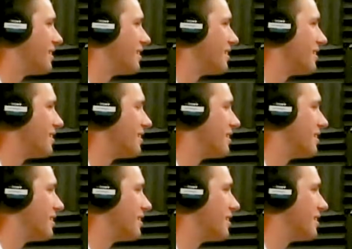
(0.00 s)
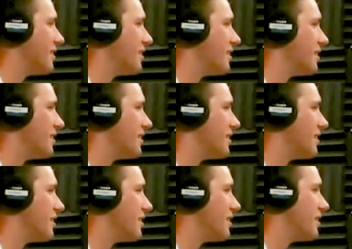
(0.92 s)

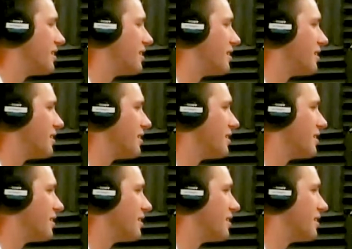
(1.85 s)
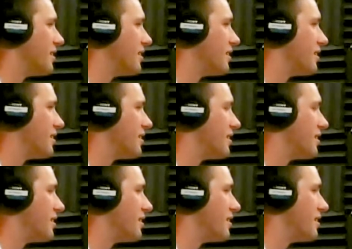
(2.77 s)

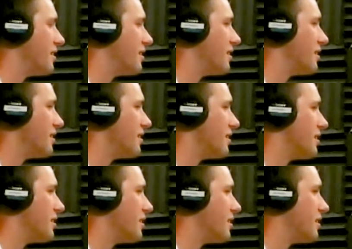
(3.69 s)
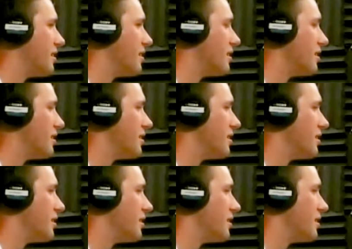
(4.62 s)

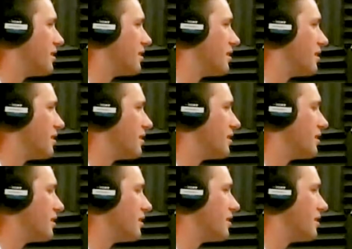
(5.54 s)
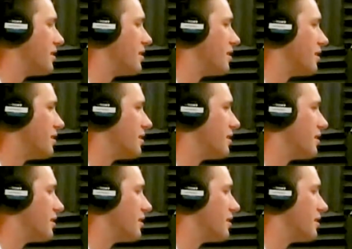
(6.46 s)
(not speaking)